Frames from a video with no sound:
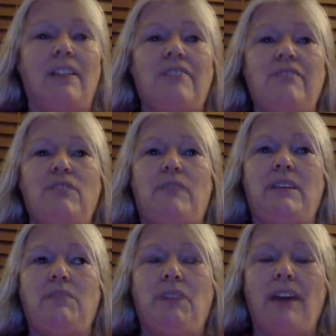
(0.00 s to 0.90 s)
of you
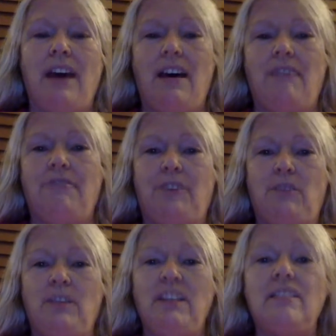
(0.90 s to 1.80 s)
people have
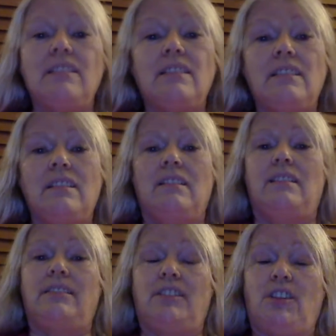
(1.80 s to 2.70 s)
phobias,
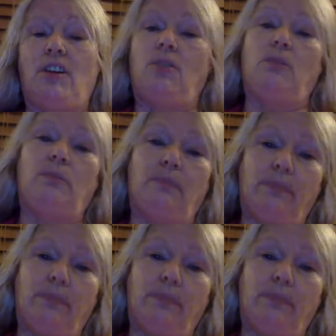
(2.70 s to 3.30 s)
so